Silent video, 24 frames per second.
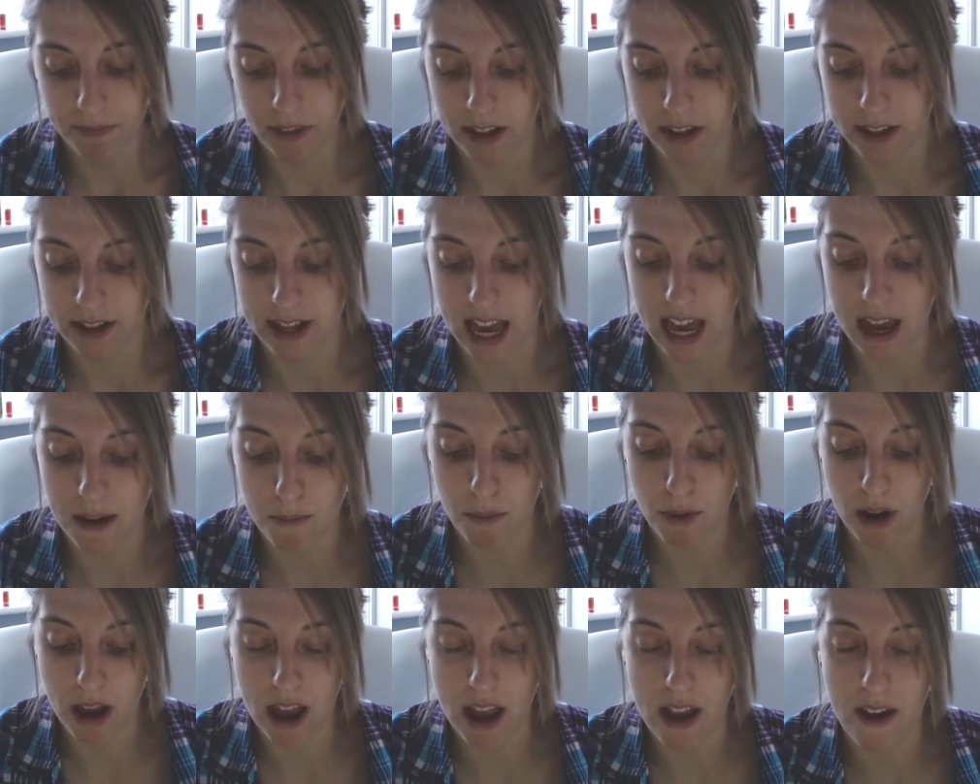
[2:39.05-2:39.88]

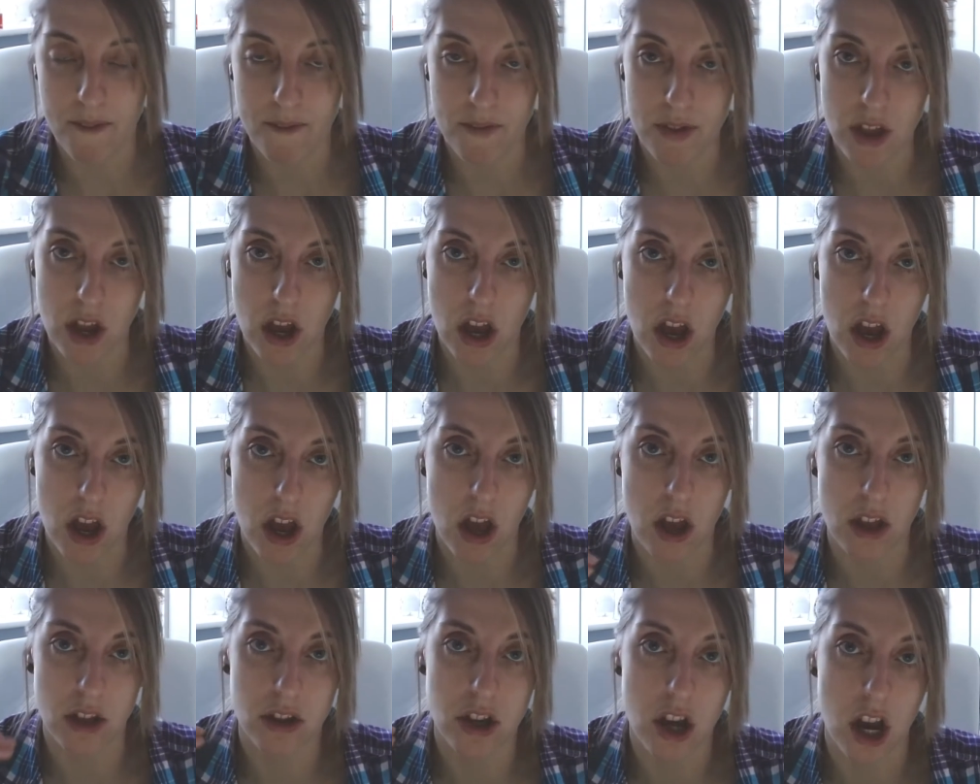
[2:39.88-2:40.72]
Same with
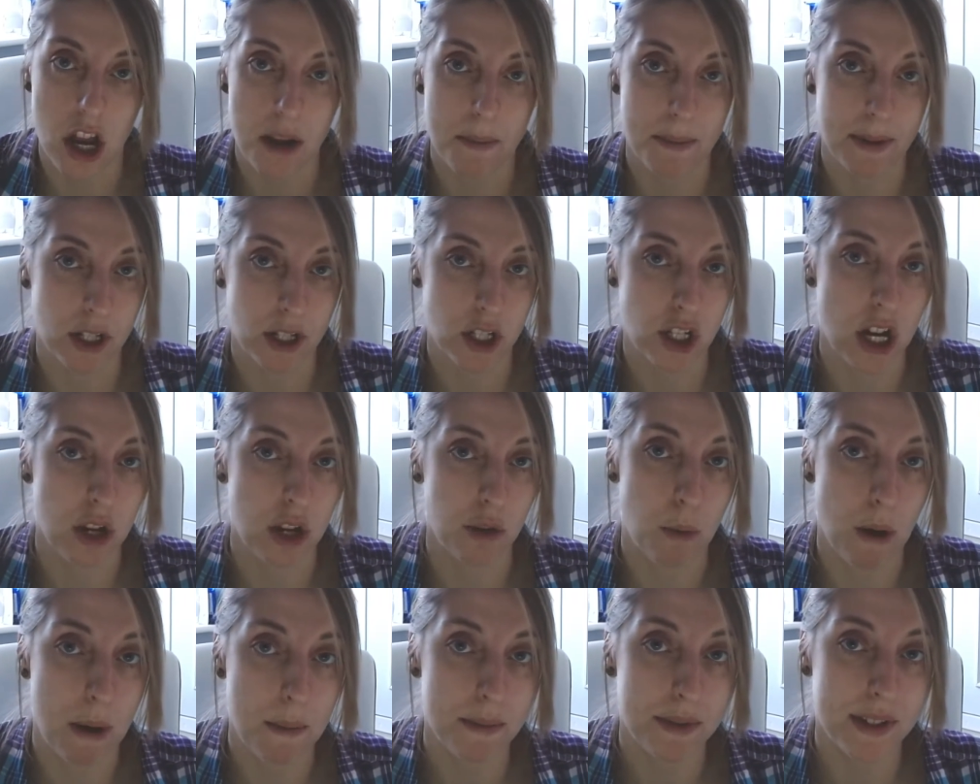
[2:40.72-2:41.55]
the Turnip
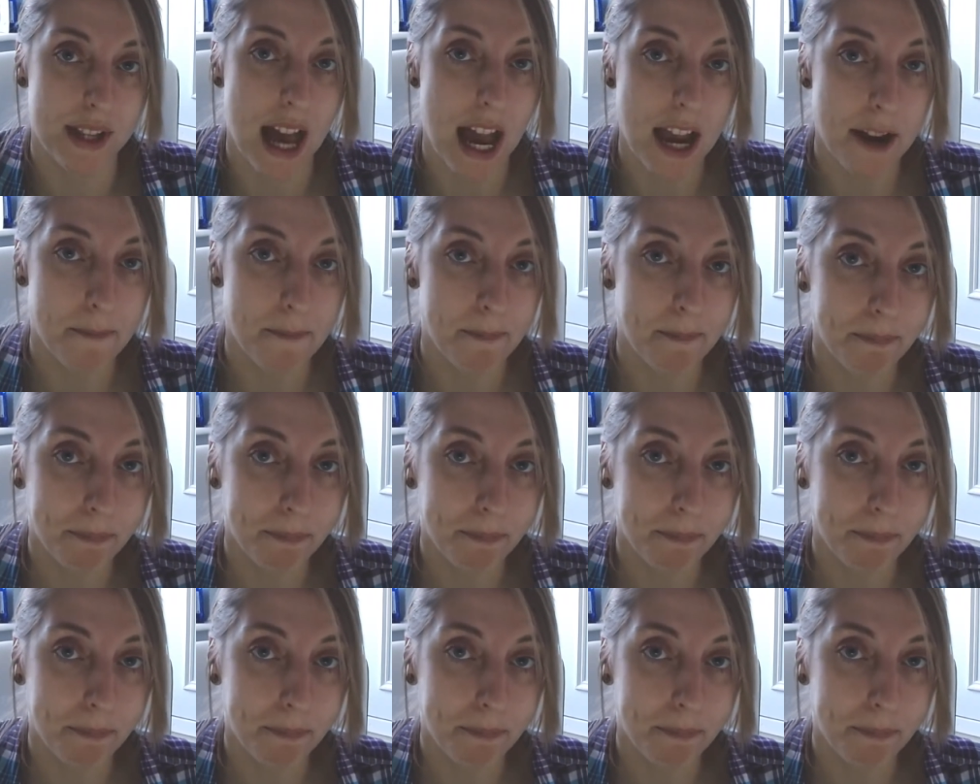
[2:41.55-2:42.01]
Exchange website.